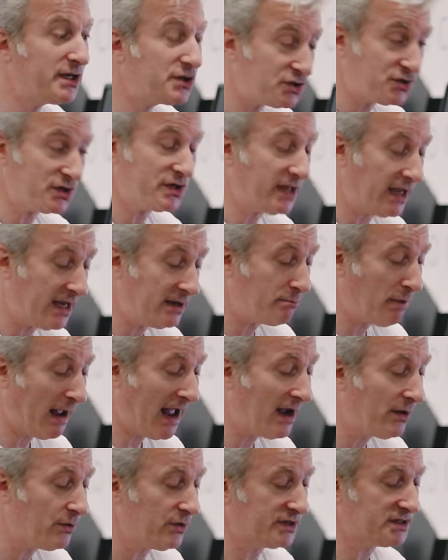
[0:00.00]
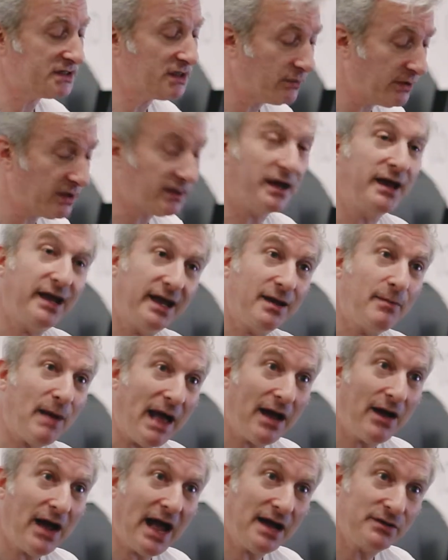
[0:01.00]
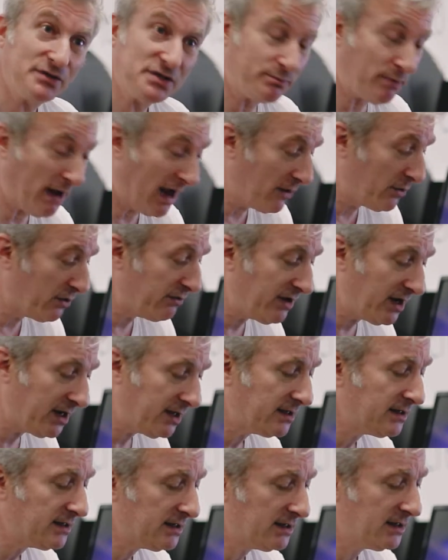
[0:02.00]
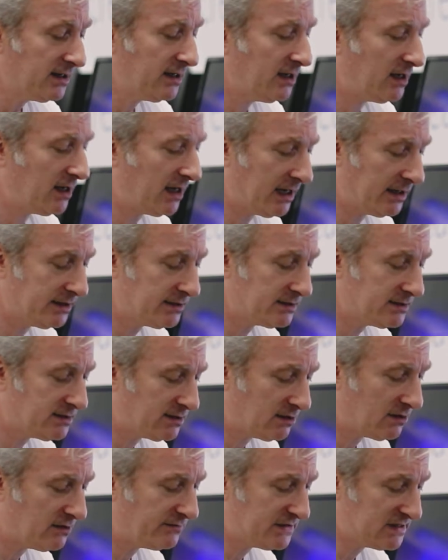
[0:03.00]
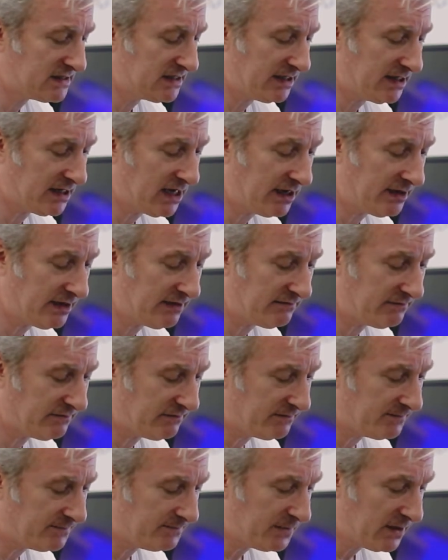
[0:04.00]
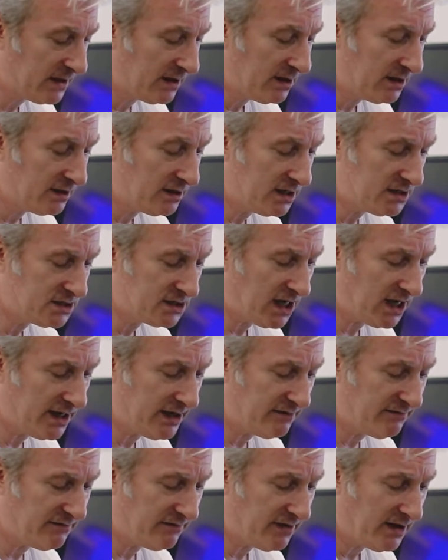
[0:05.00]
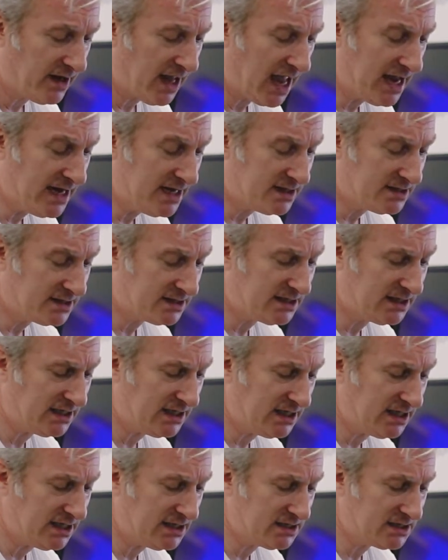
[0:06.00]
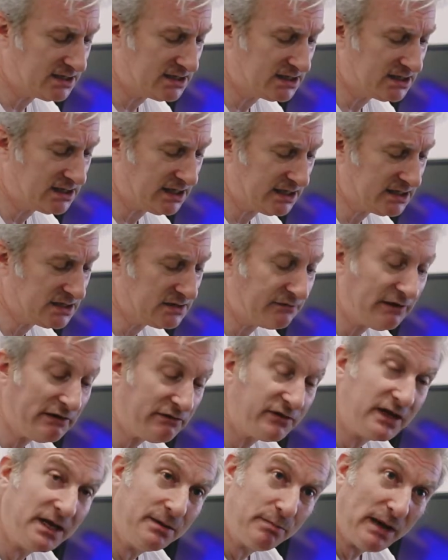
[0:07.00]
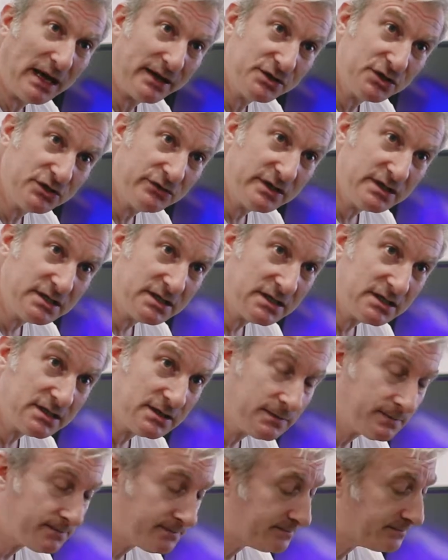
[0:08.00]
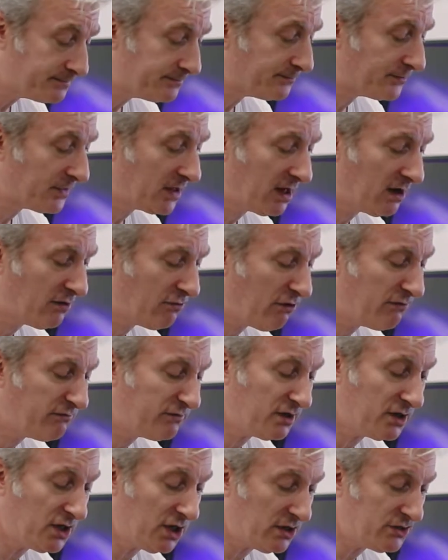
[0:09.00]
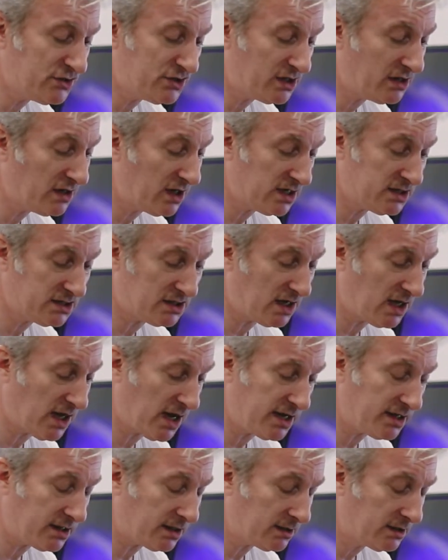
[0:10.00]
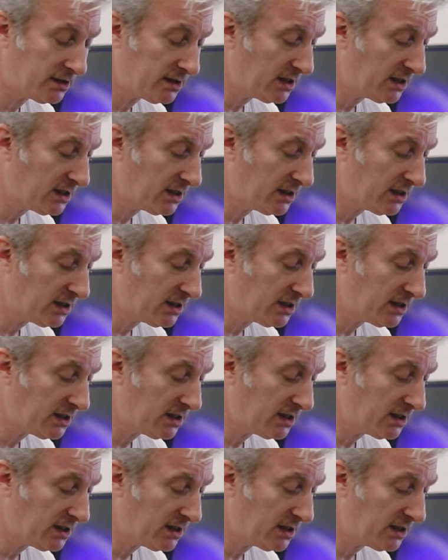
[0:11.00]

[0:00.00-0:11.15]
it doesn't need power, so we're thinking about how to power it, and obviously these kind of 18650 batteries that are often used in things like